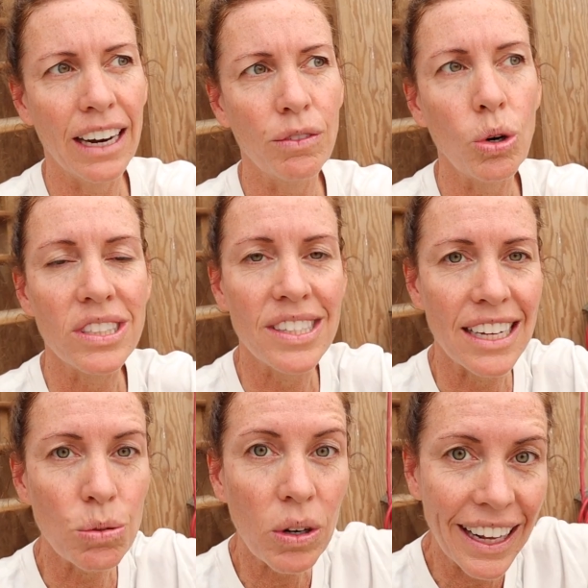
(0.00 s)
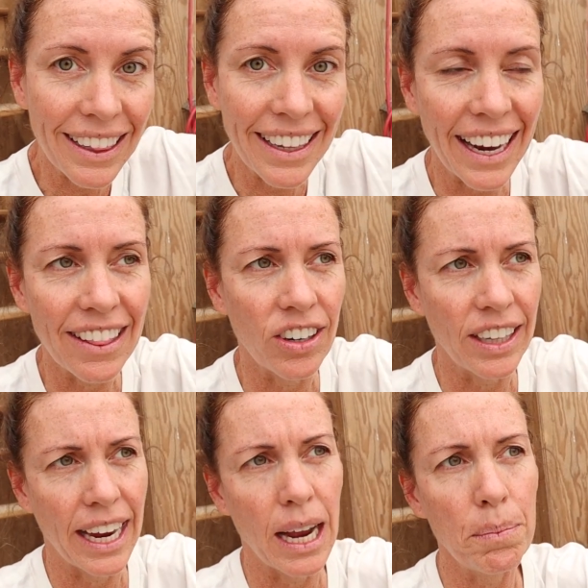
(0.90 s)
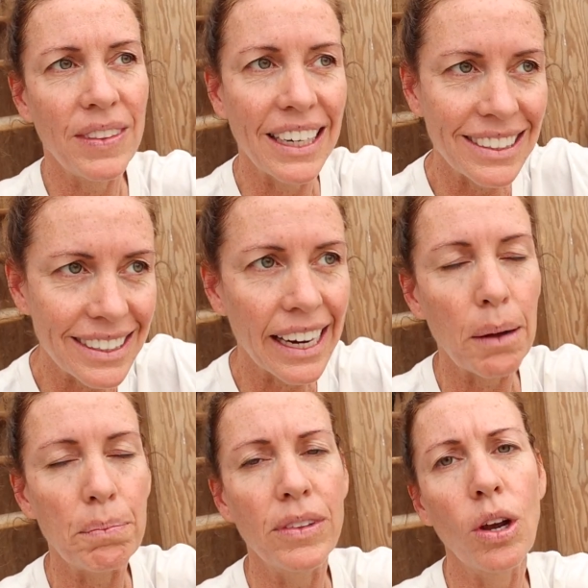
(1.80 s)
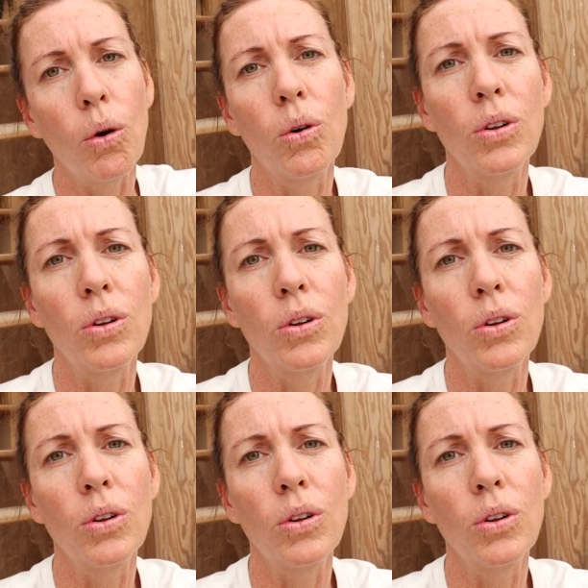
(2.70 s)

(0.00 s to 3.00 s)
and of course that's where they lay their lamb, they dig up the